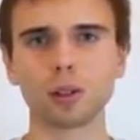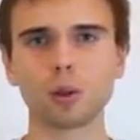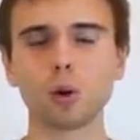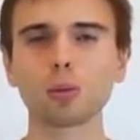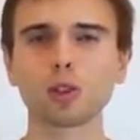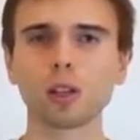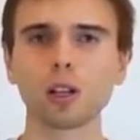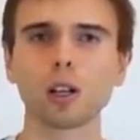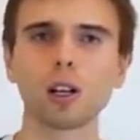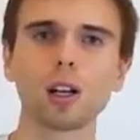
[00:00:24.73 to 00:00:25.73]
There should be
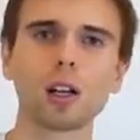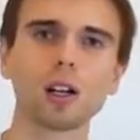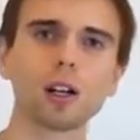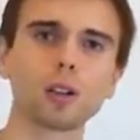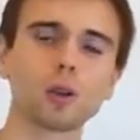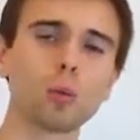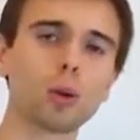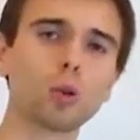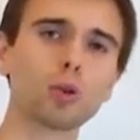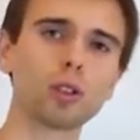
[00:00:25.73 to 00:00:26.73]
a straight line from your
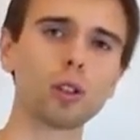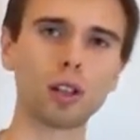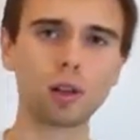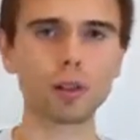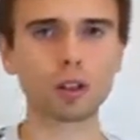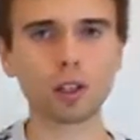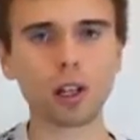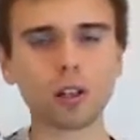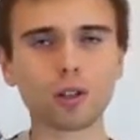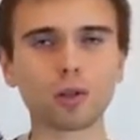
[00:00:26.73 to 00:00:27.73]
tailbone
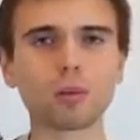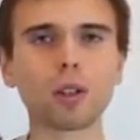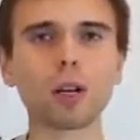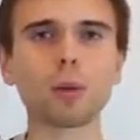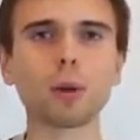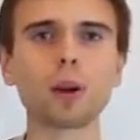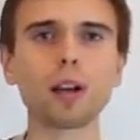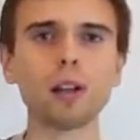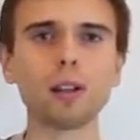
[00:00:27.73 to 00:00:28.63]
to the top of your head.